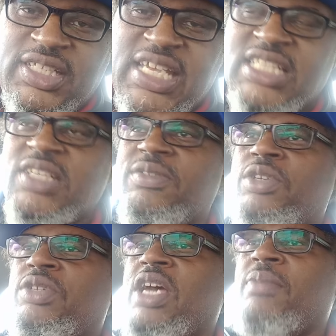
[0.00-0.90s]
That's what
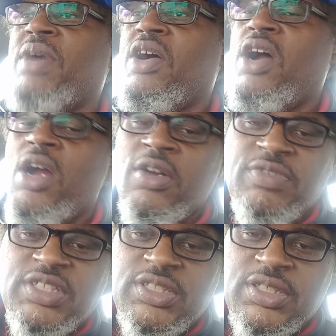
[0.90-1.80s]
you're talking about,
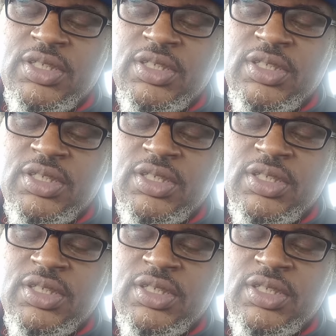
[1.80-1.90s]
harvest.